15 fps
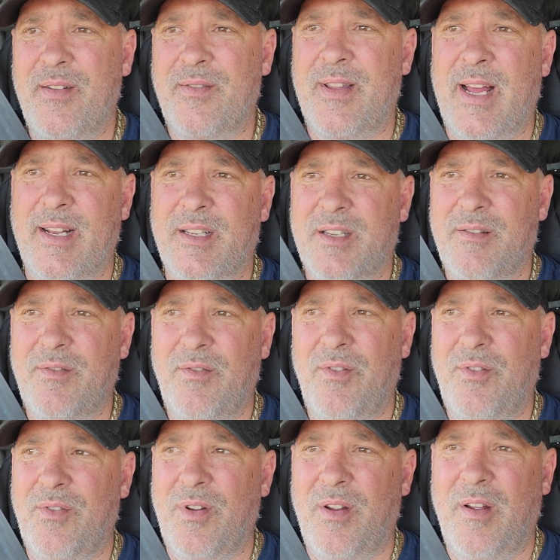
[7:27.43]
that
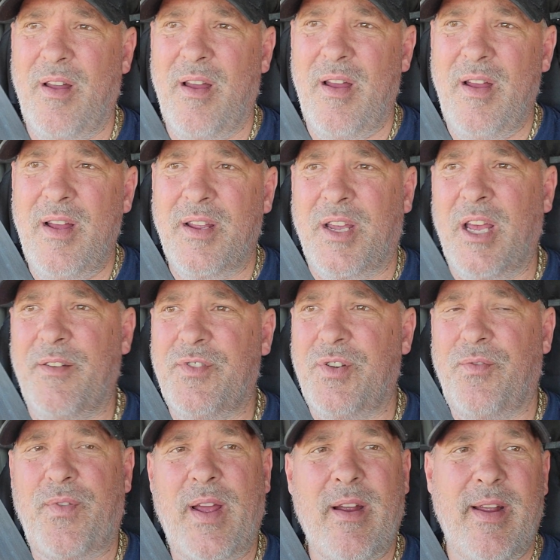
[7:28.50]
gives you
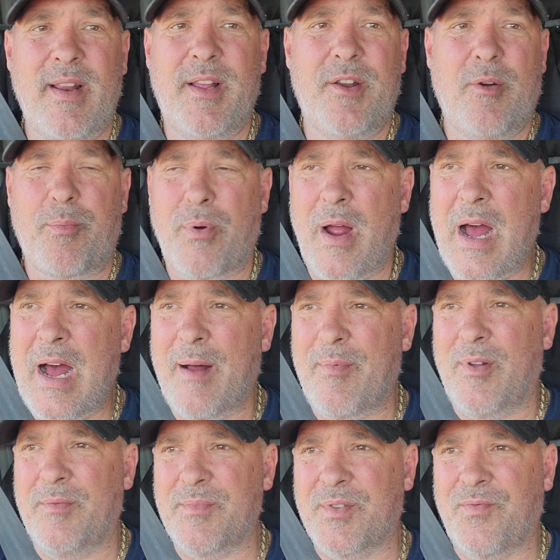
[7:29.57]
very little
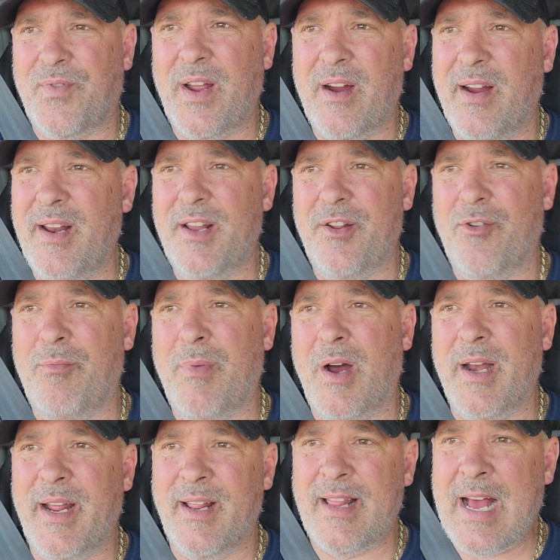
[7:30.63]
problems, very little
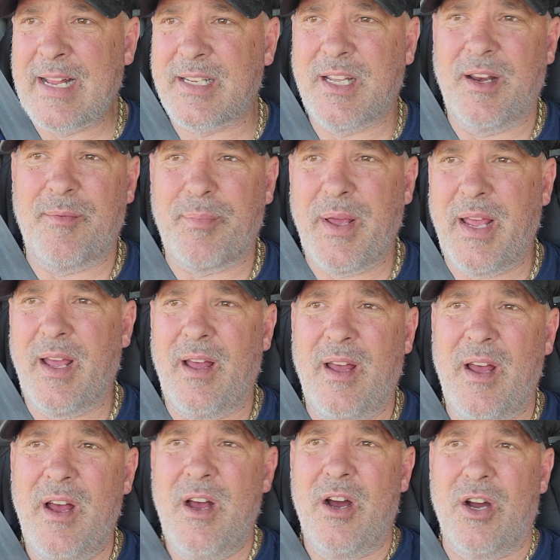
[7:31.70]
money, that's going to be
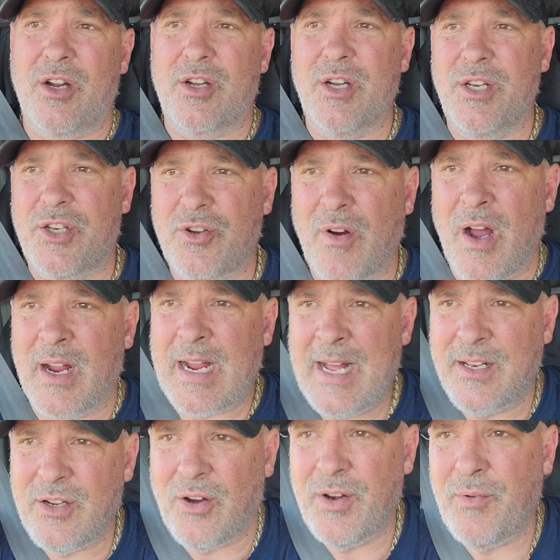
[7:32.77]
a good truck. I
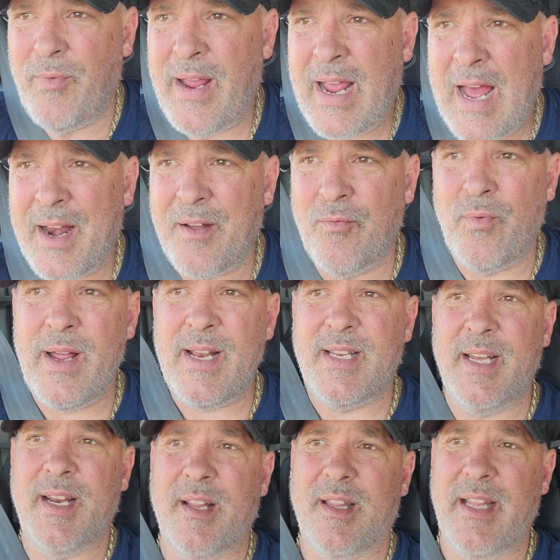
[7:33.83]
told you we
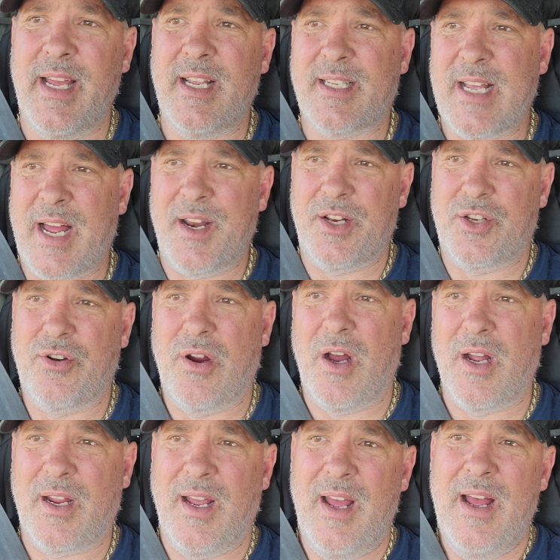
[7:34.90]
did a lease on a
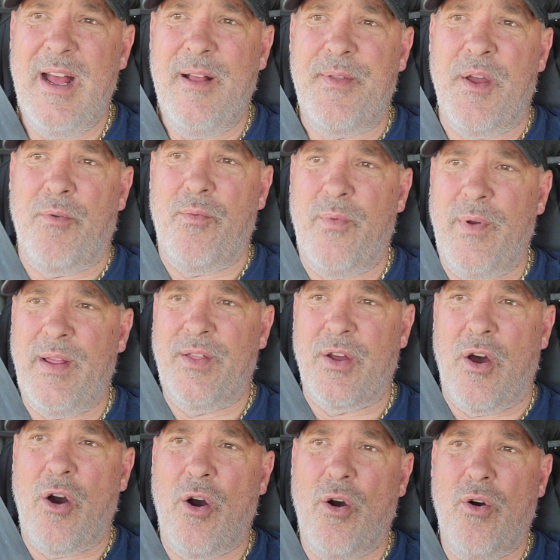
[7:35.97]
truck. The
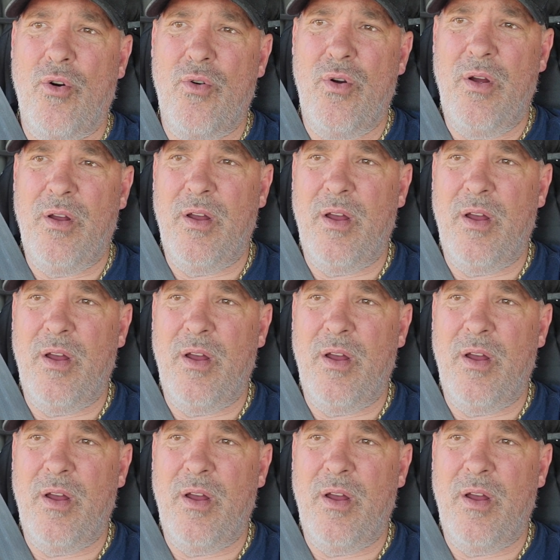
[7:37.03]
whole